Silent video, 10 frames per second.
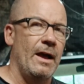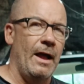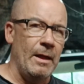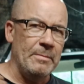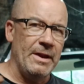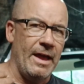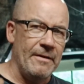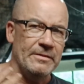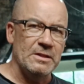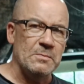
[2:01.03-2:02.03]
I'd been
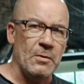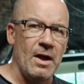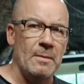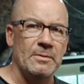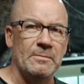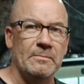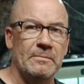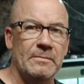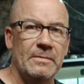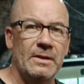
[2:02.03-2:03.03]
having this problem
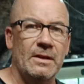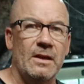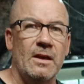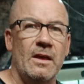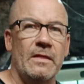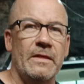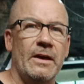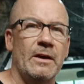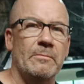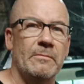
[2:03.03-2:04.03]

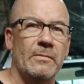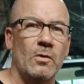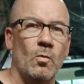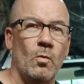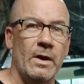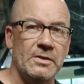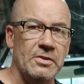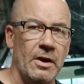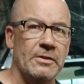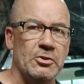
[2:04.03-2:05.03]
that when I
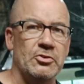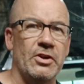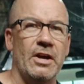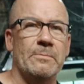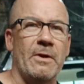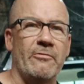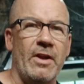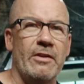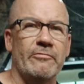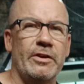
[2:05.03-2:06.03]
started the truck, my
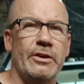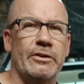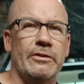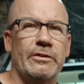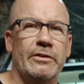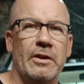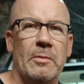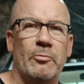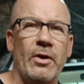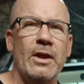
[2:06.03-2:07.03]
right rear
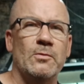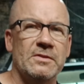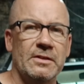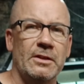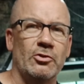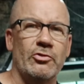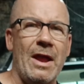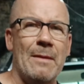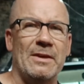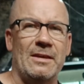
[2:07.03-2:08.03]
brake was a little
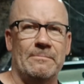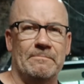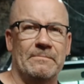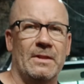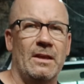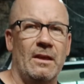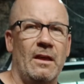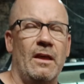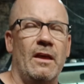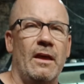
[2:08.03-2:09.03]
grabby.
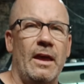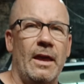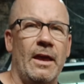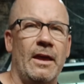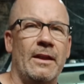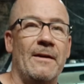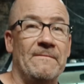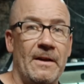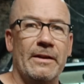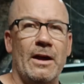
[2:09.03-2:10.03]
And I
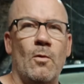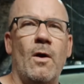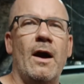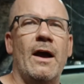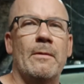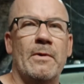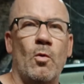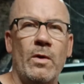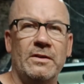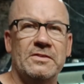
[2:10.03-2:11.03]
found out why. My
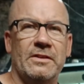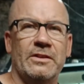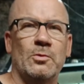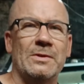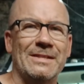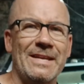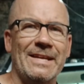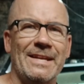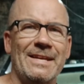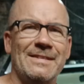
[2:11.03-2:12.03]
wheel cylinder was
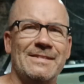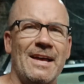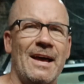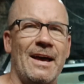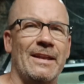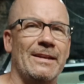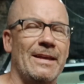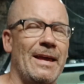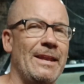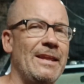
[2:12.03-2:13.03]
leaking inside,
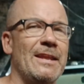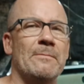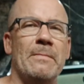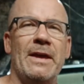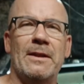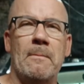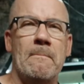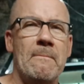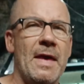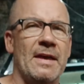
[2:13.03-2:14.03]
and it had made a
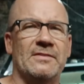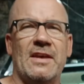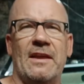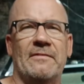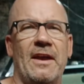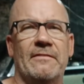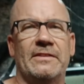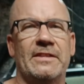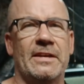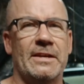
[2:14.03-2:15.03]
mess out of
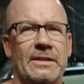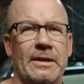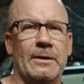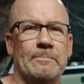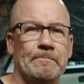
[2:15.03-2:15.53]
everything in there.